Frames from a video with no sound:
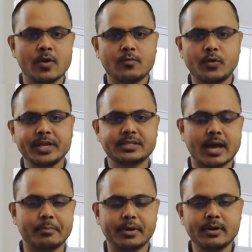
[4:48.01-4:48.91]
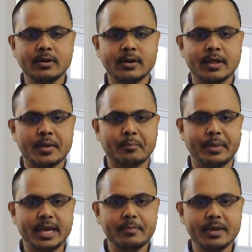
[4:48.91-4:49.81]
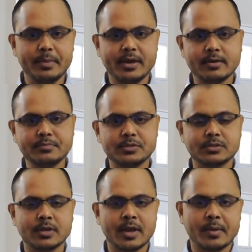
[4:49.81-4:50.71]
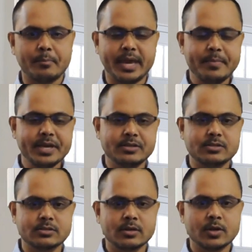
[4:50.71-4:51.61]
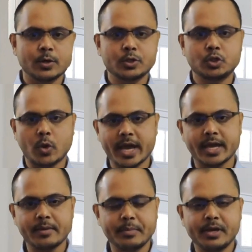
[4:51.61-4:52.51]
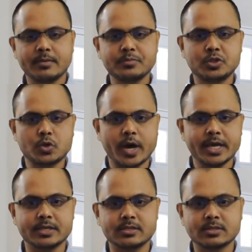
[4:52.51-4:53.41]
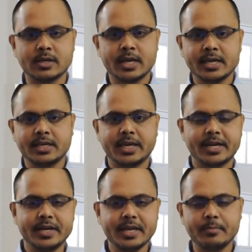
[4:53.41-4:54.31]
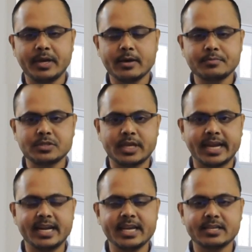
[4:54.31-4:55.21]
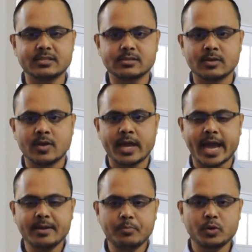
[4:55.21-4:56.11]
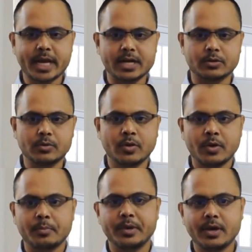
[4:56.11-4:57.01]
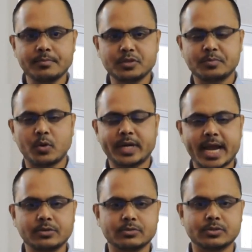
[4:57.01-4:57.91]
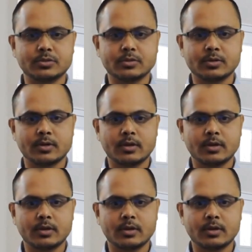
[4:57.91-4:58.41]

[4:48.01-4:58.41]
For example, baby becomes babies, toy becomes toys, kidney becomes kidneys, and potato becomes potatoes.